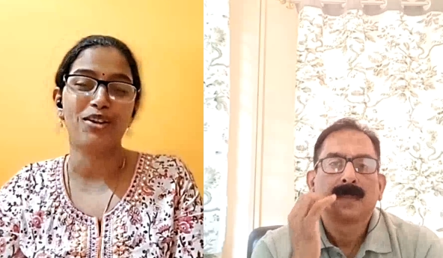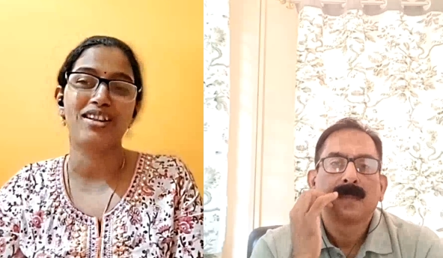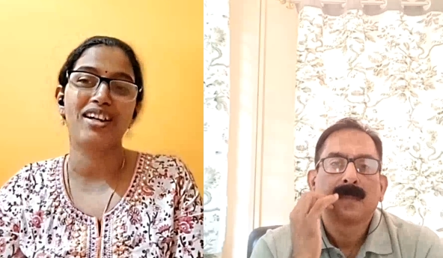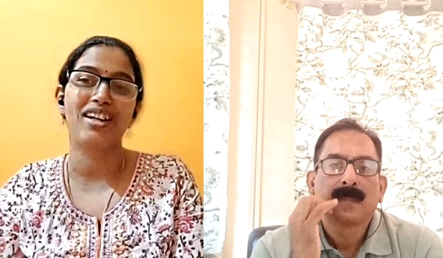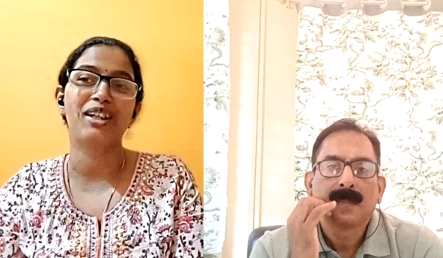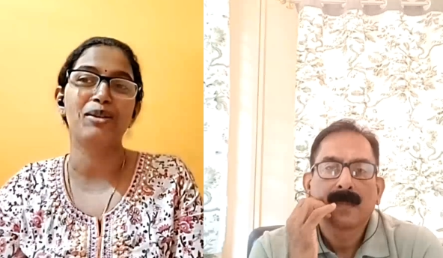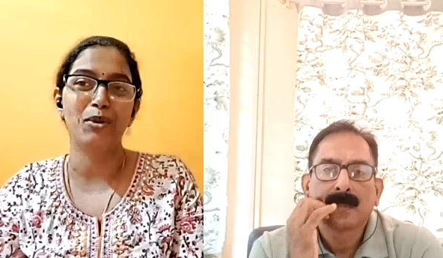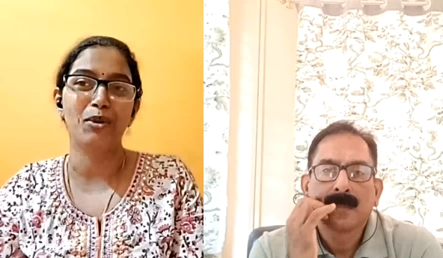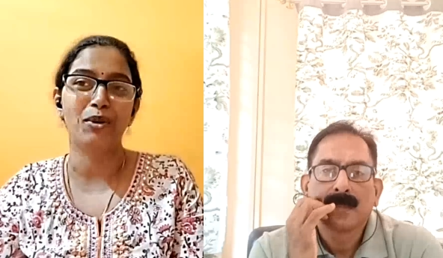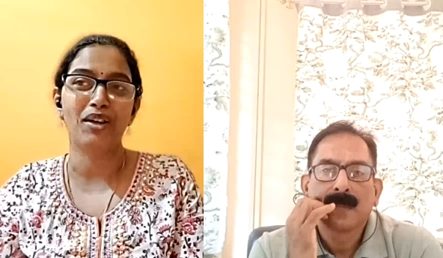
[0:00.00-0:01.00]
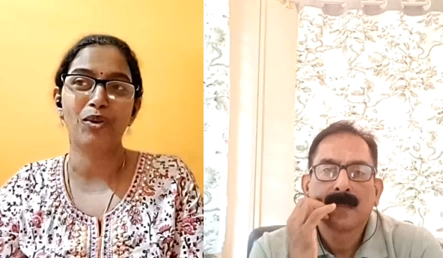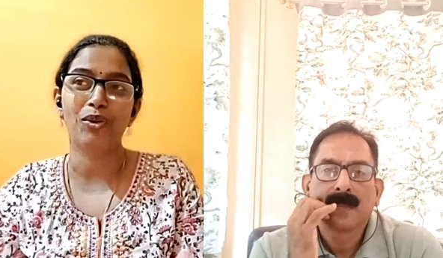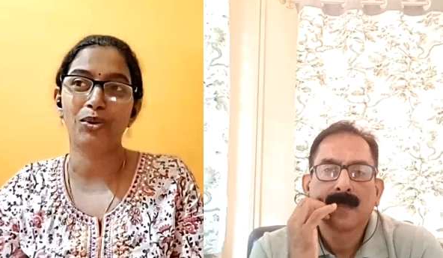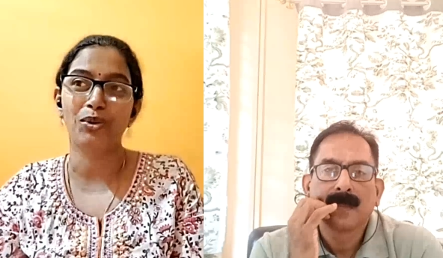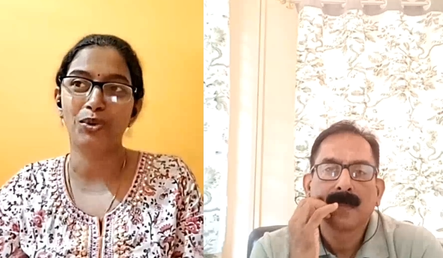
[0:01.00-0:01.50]
Speaker 1: north side, explore. I
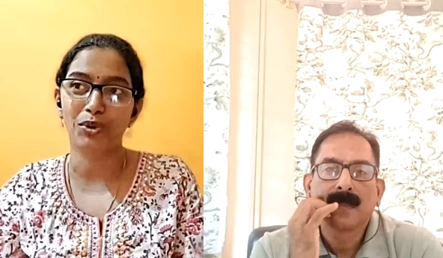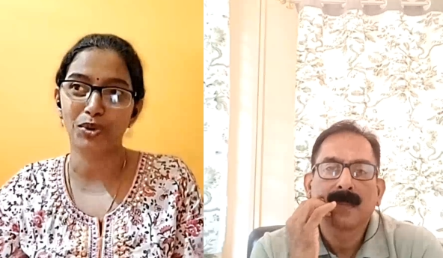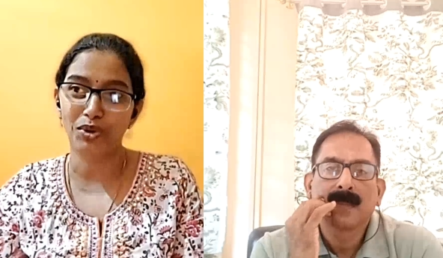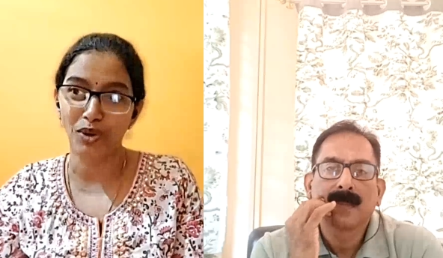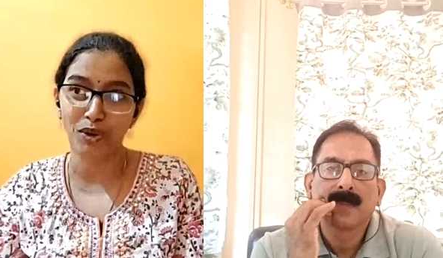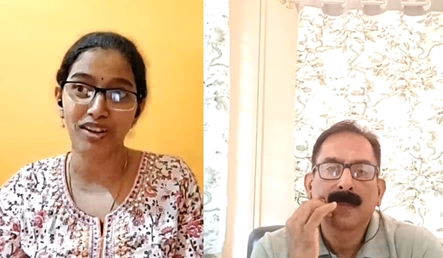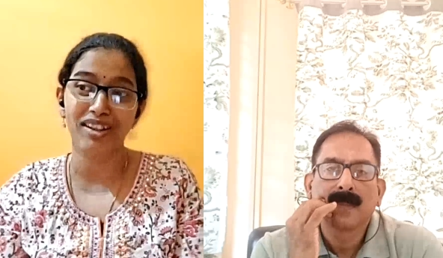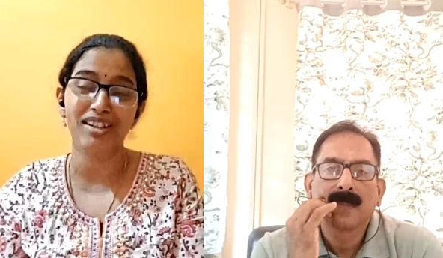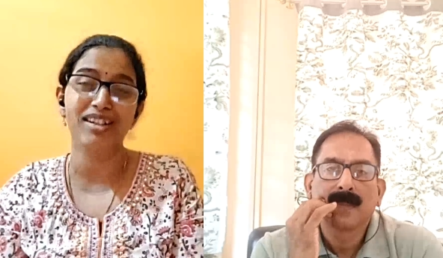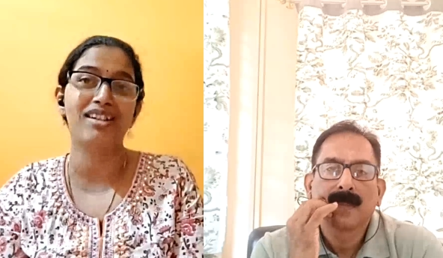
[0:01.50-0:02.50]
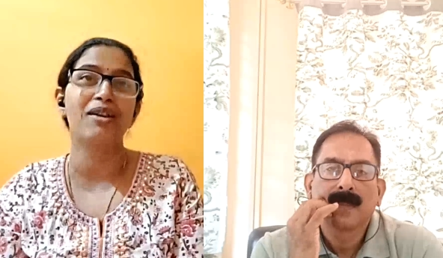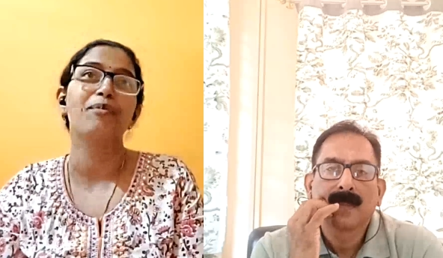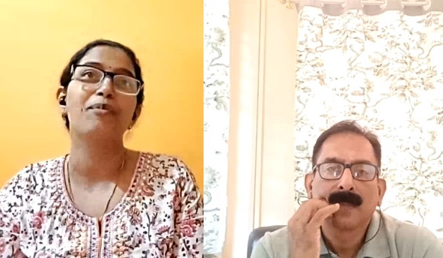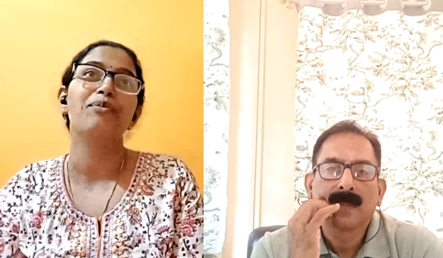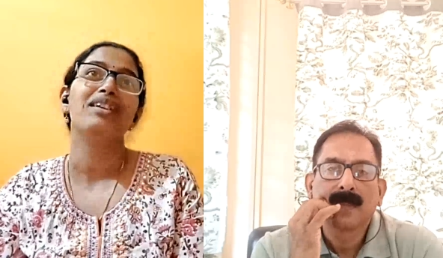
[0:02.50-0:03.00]
want to go to northeast.
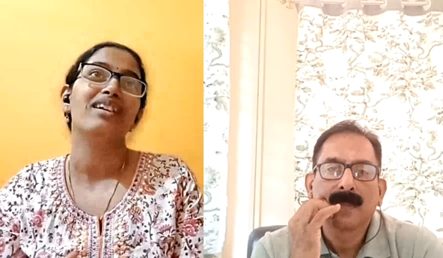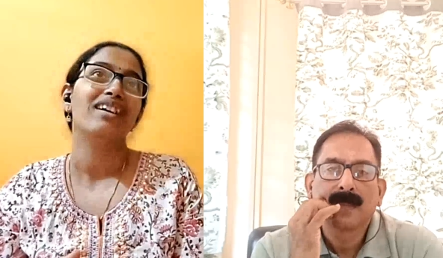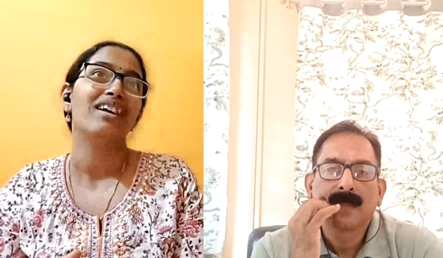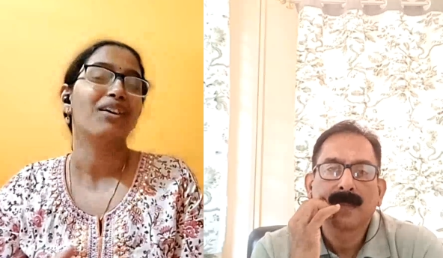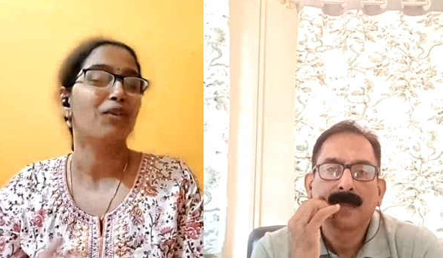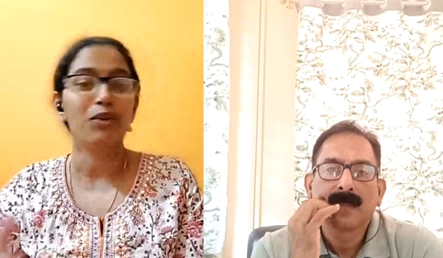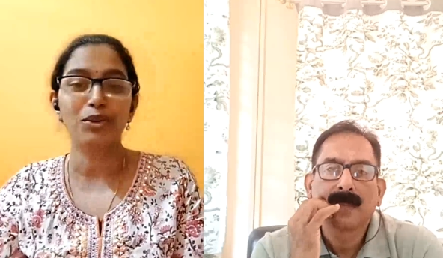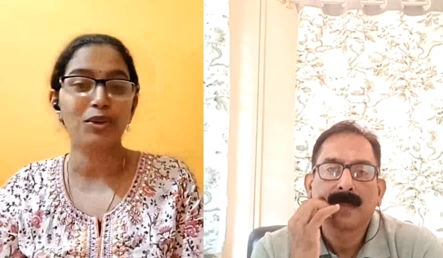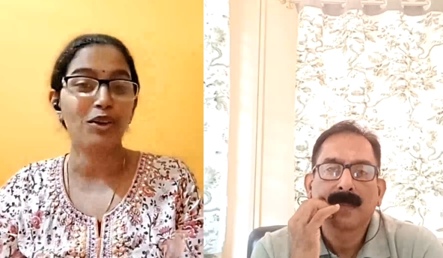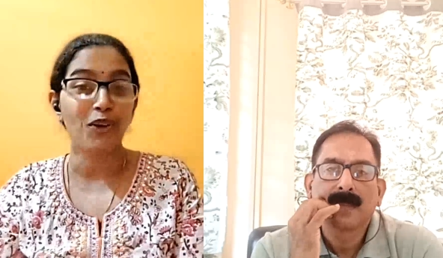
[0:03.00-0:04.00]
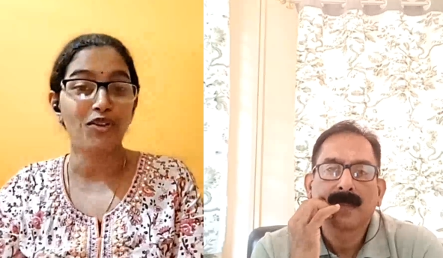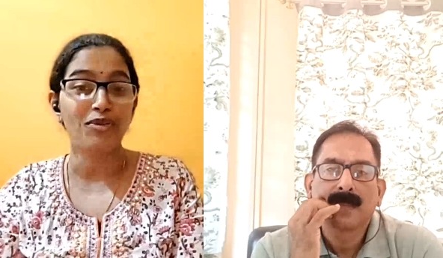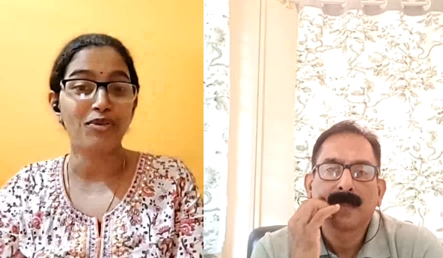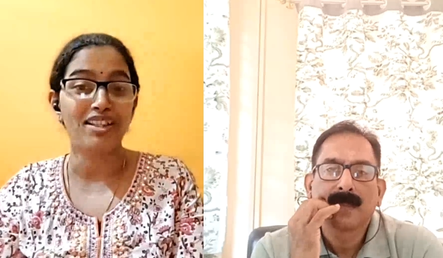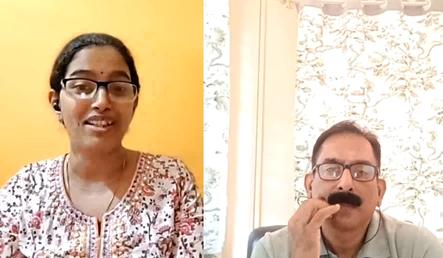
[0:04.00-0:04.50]
I want to go to a lot
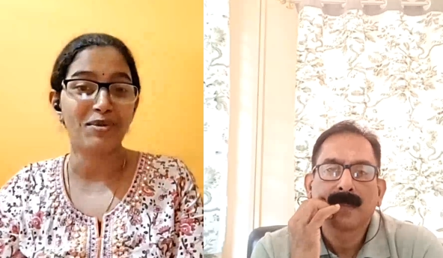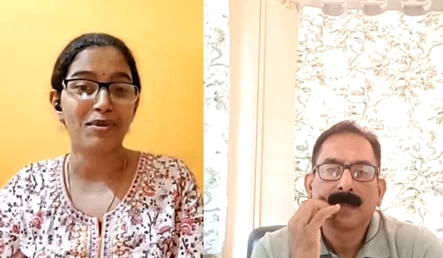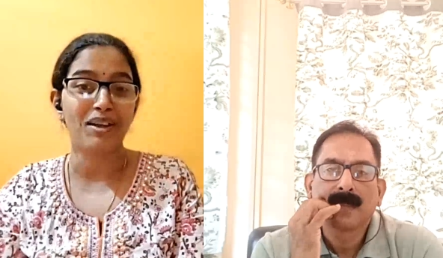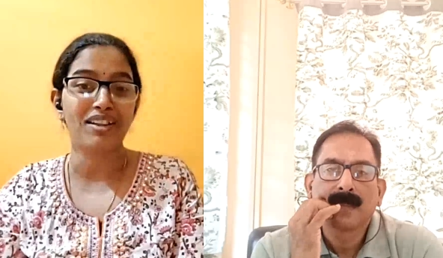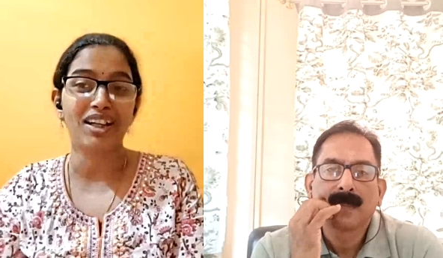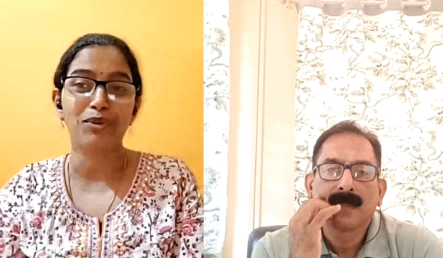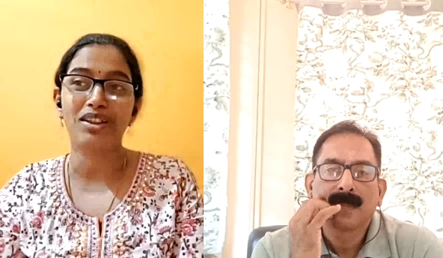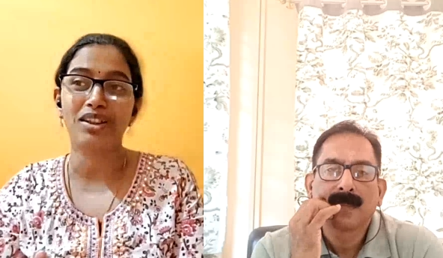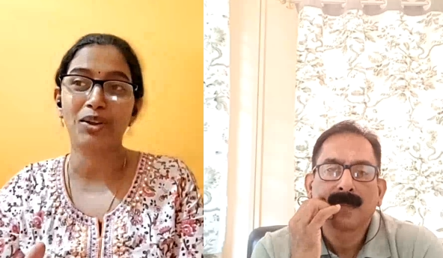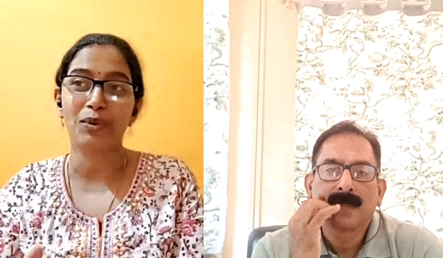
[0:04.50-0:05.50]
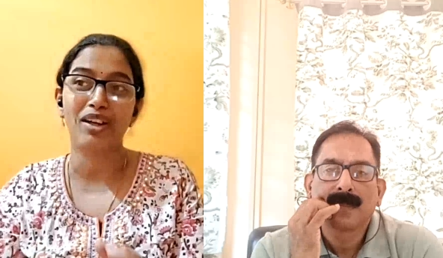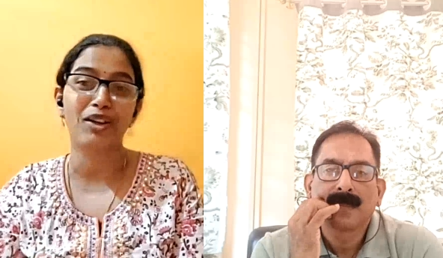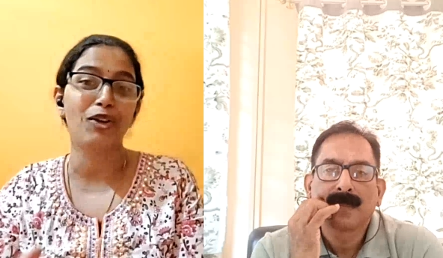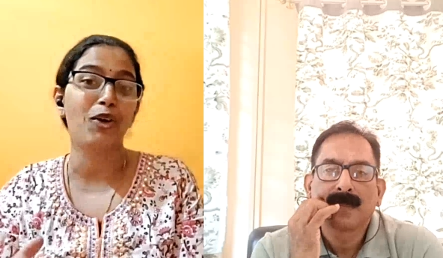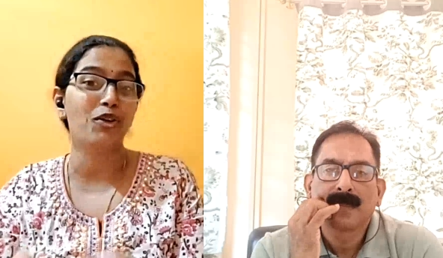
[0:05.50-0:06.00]
of places, but that will
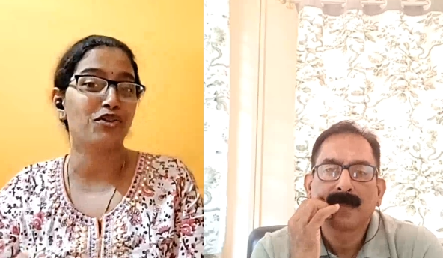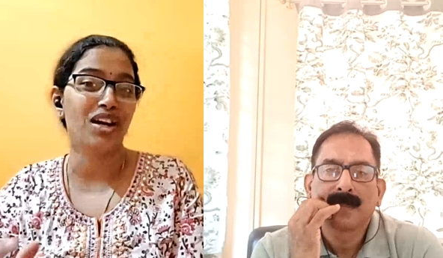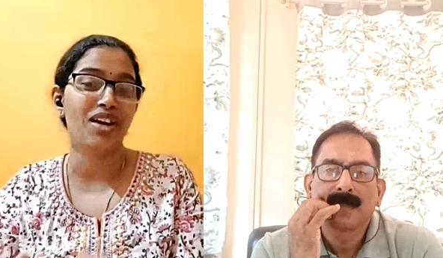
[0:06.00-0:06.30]
require a lot of